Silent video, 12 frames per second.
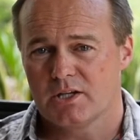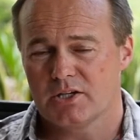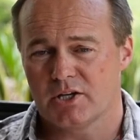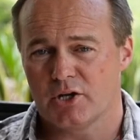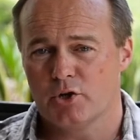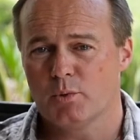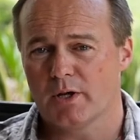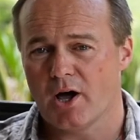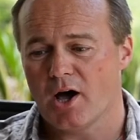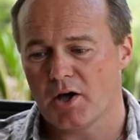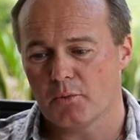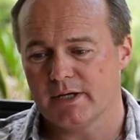You know, you and
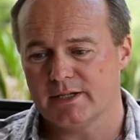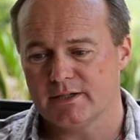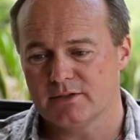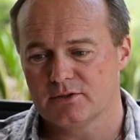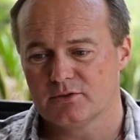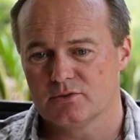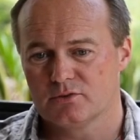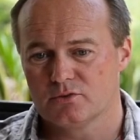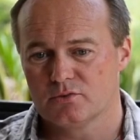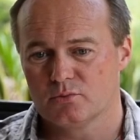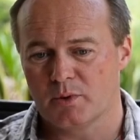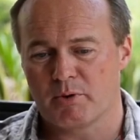I, we
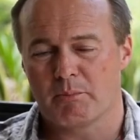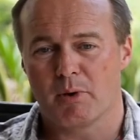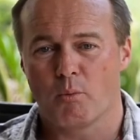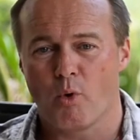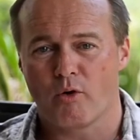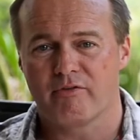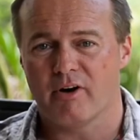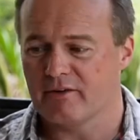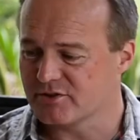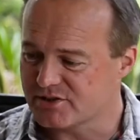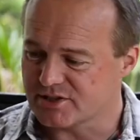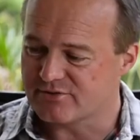probably walk 5
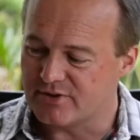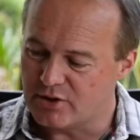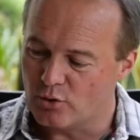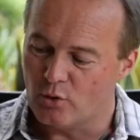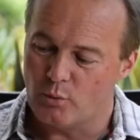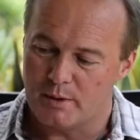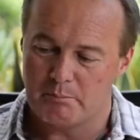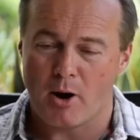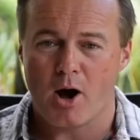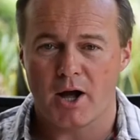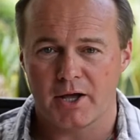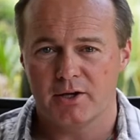or 6 feet, or we
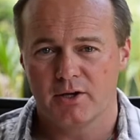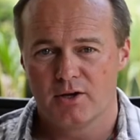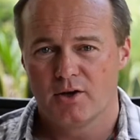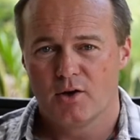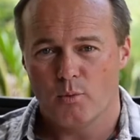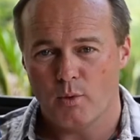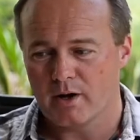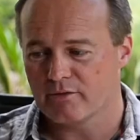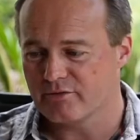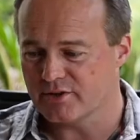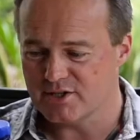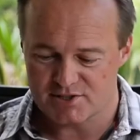buy one
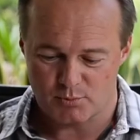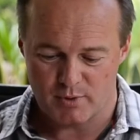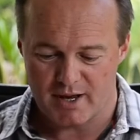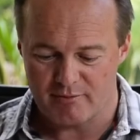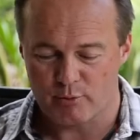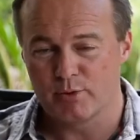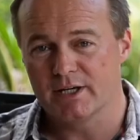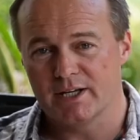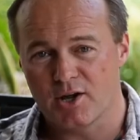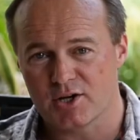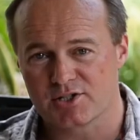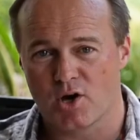of these and we have a really
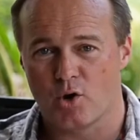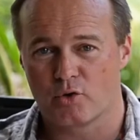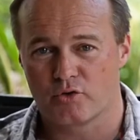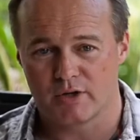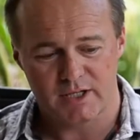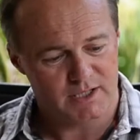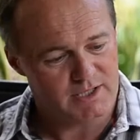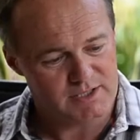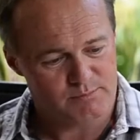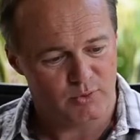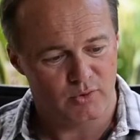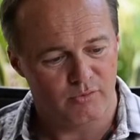nice cold drink and it's
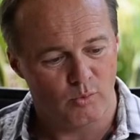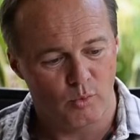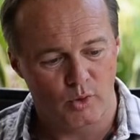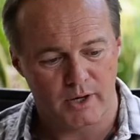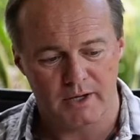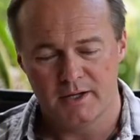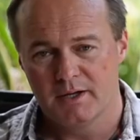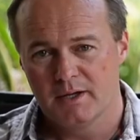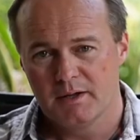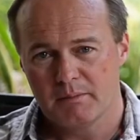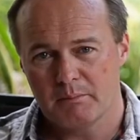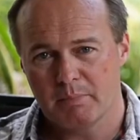beautiful water.
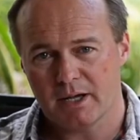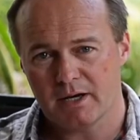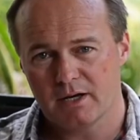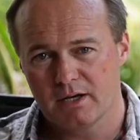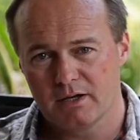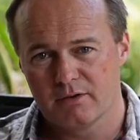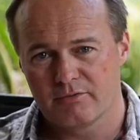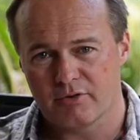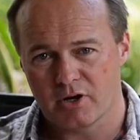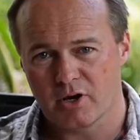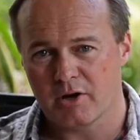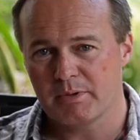But for
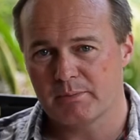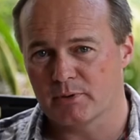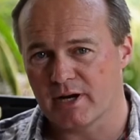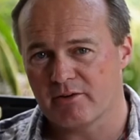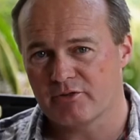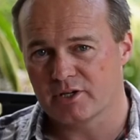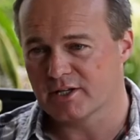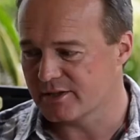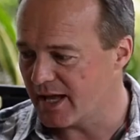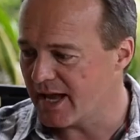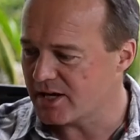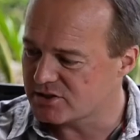a lot of people in Africa,
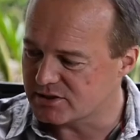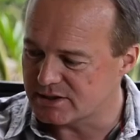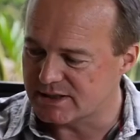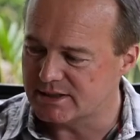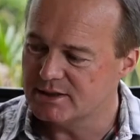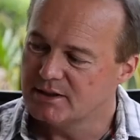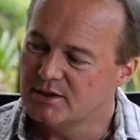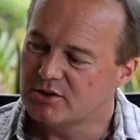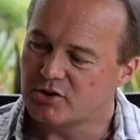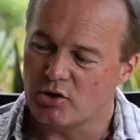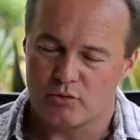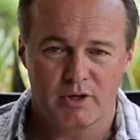they actually
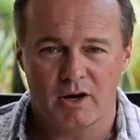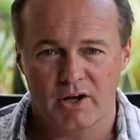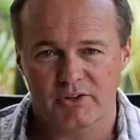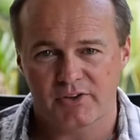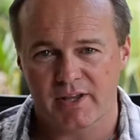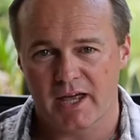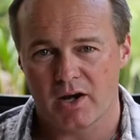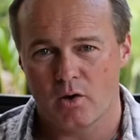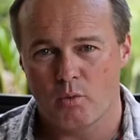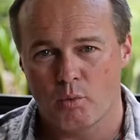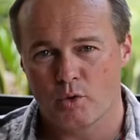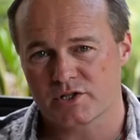don't realise that
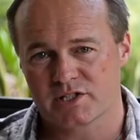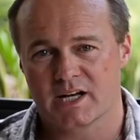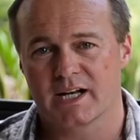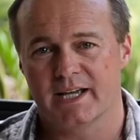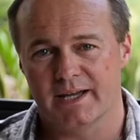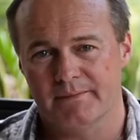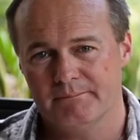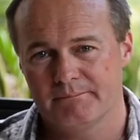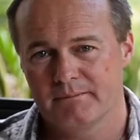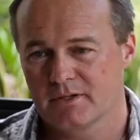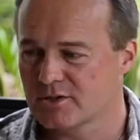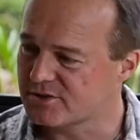water's clear,
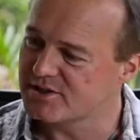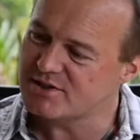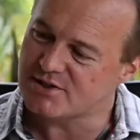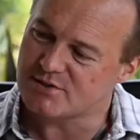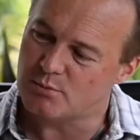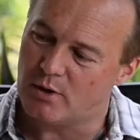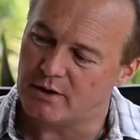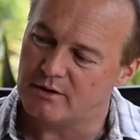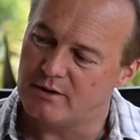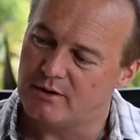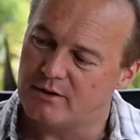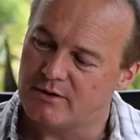because this is what
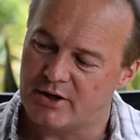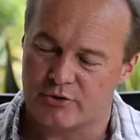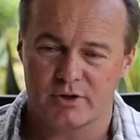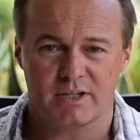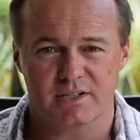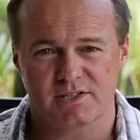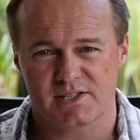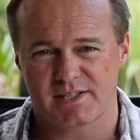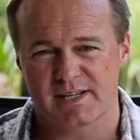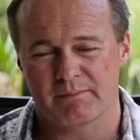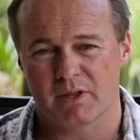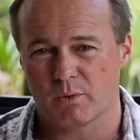they drink. This is
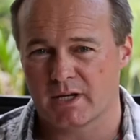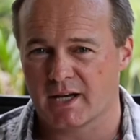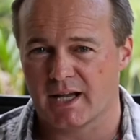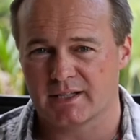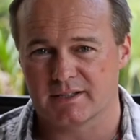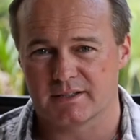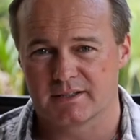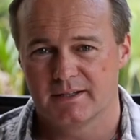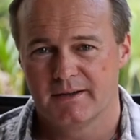some that we collected.